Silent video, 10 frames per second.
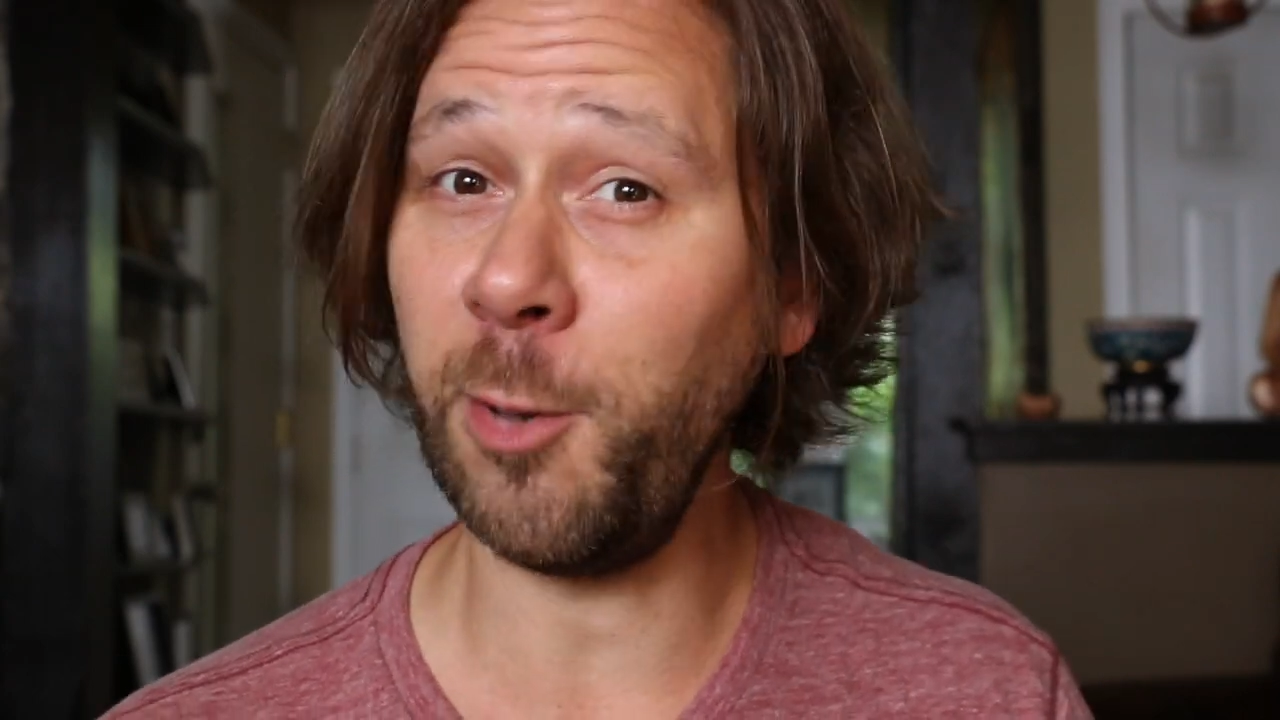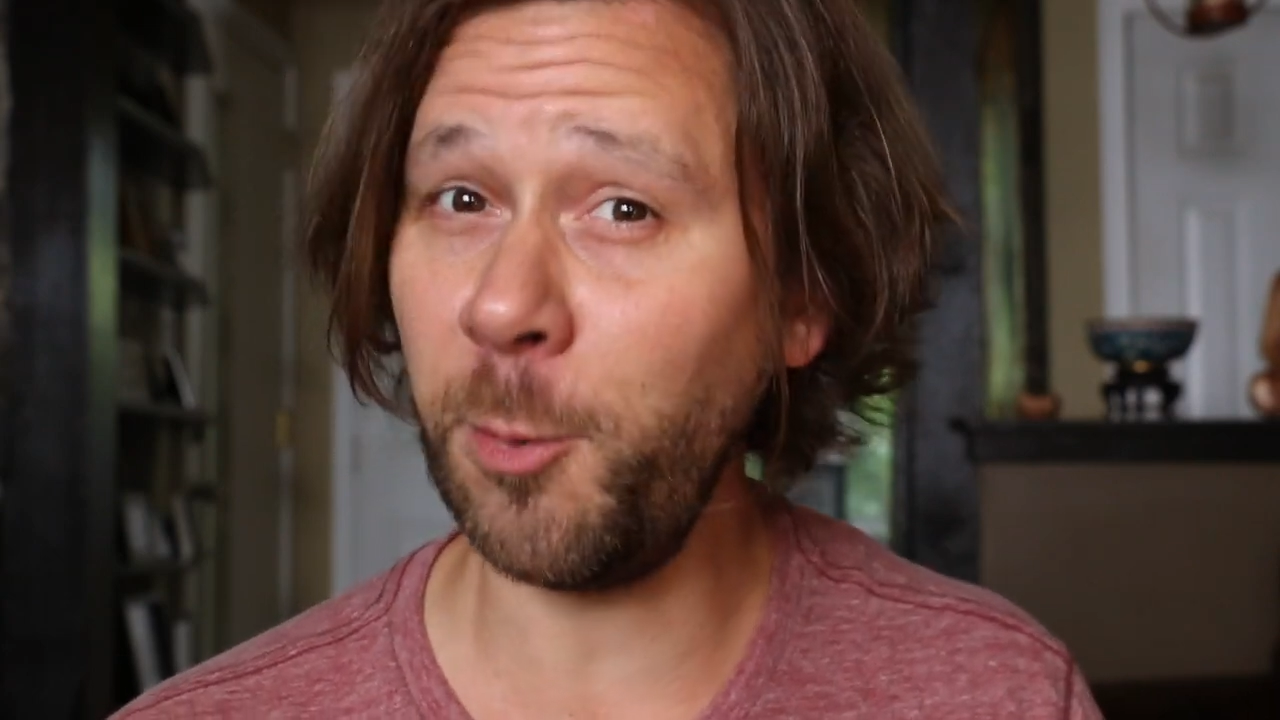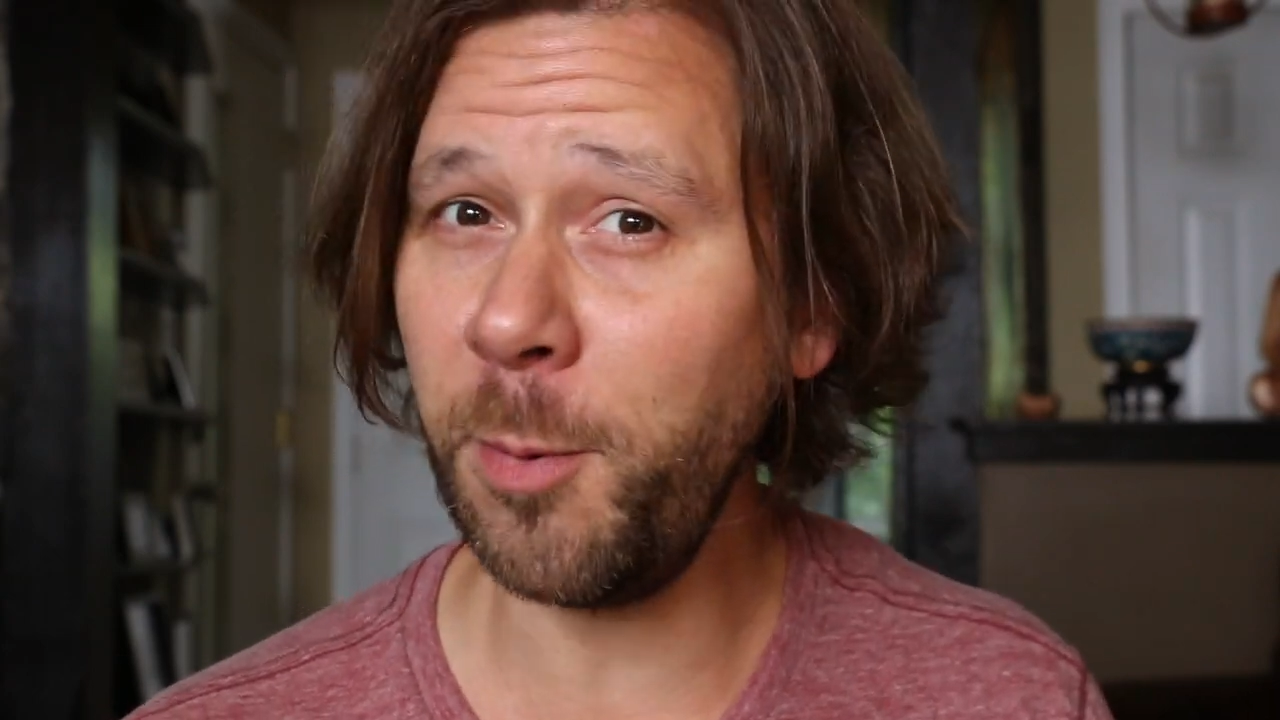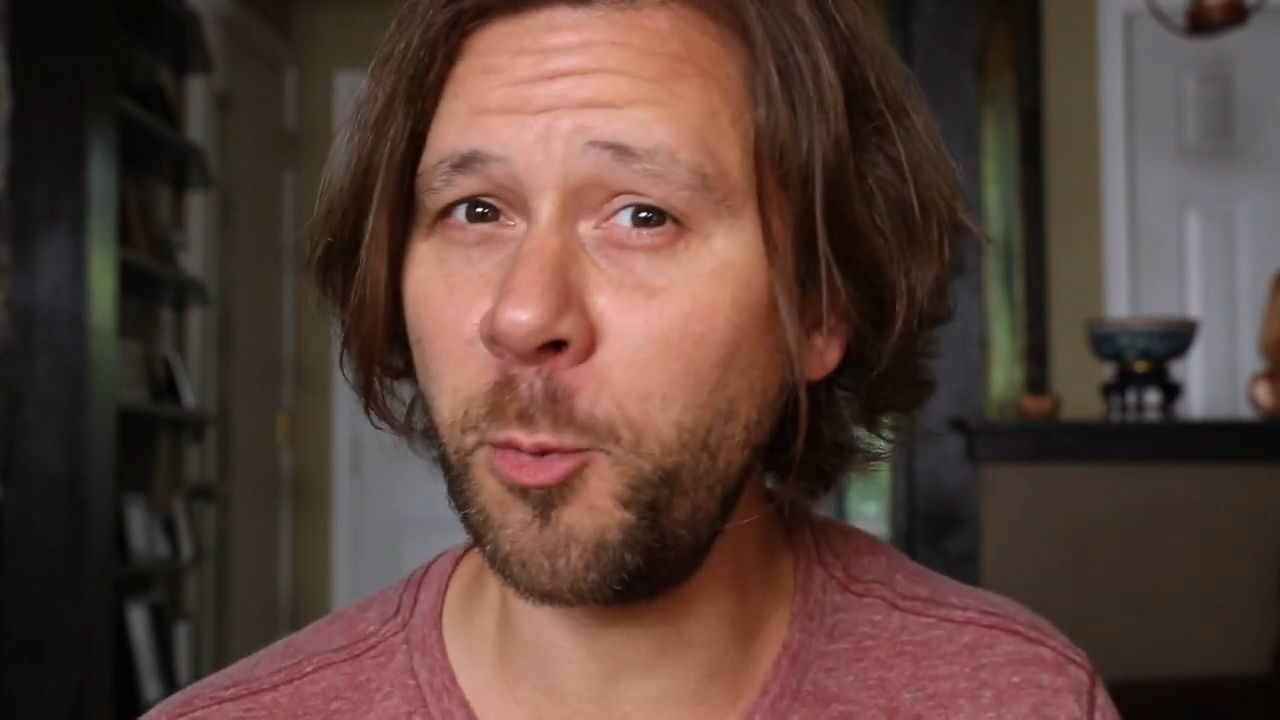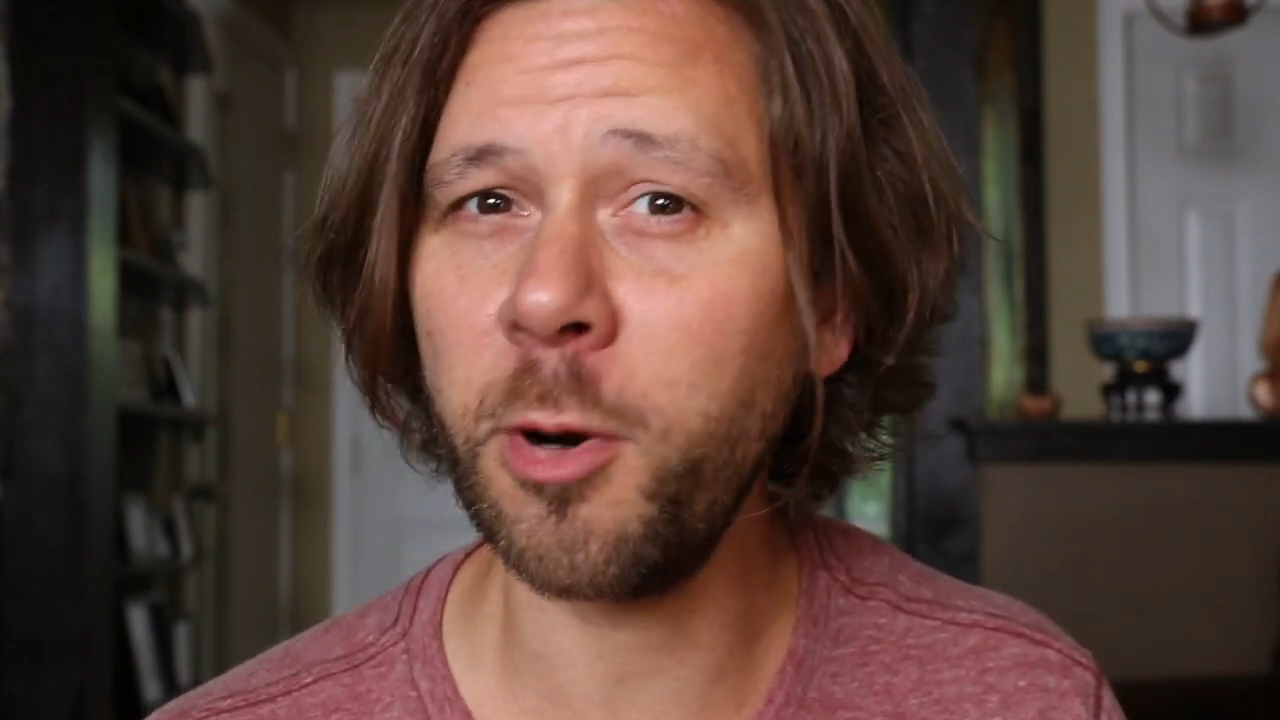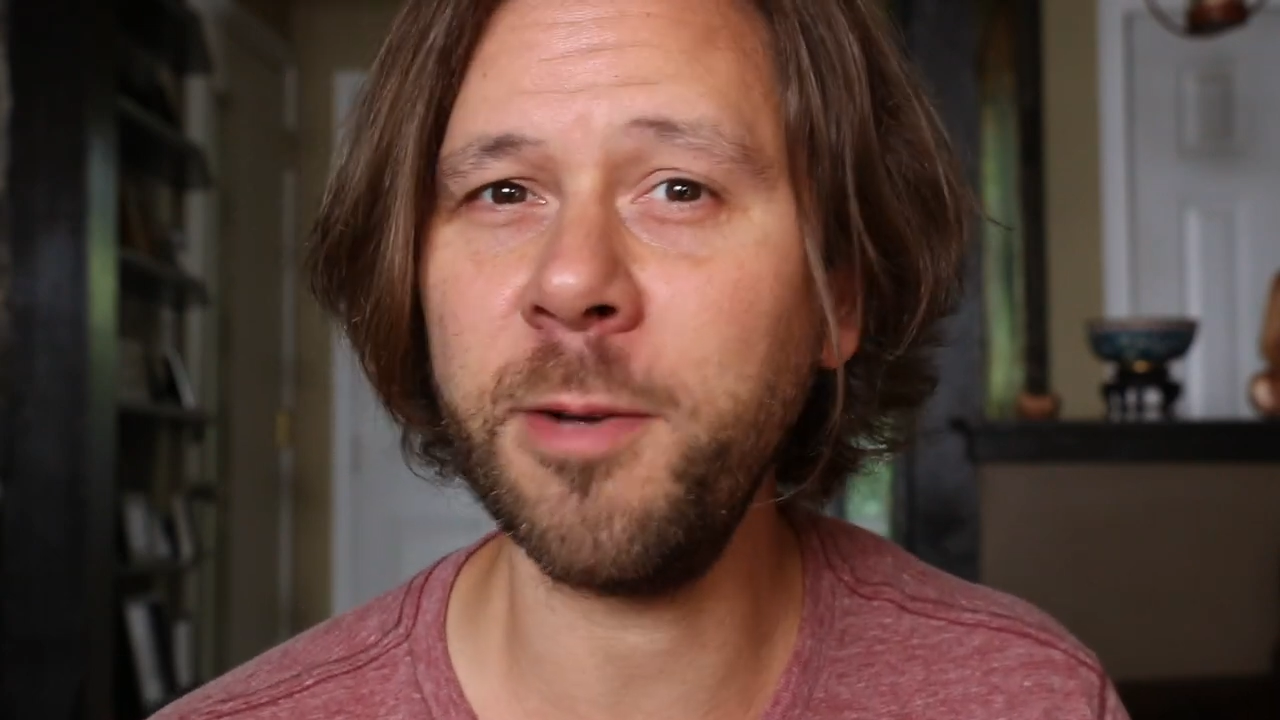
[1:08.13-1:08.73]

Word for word: a little bit more